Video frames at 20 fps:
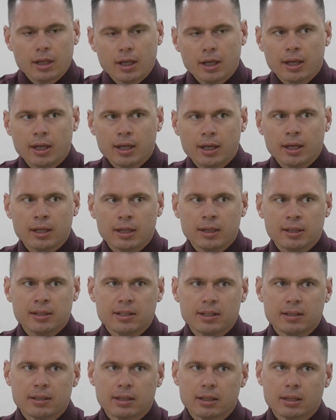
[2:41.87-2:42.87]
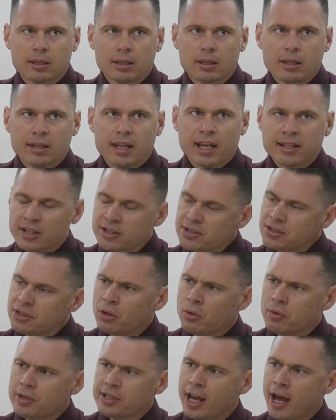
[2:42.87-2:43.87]
And it doesn't
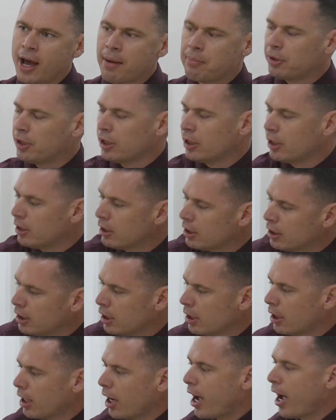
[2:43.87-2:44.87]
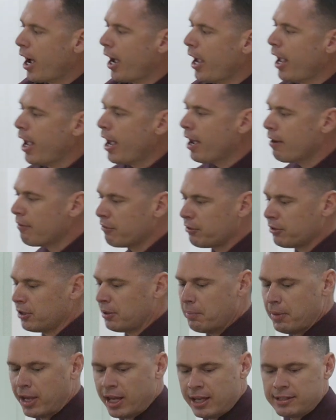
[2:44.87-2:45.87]
always happen. And I have an
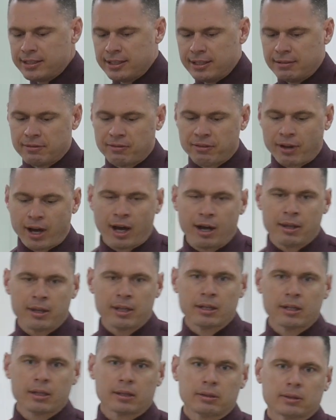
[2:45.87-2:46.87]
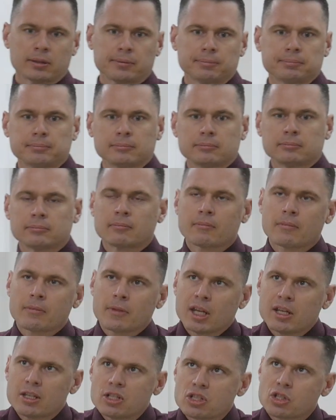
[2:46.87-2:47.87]
amazing father,
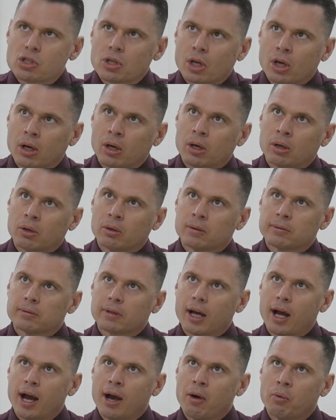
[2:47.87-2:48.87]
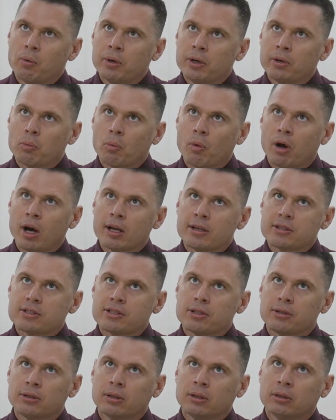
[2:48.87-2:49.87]
so I wouldn't want
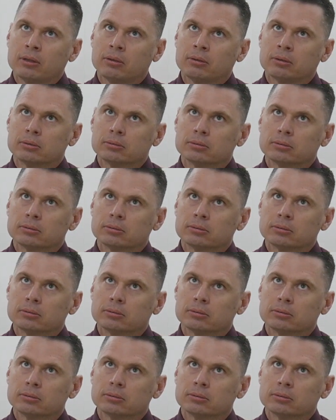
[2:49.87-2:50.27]
to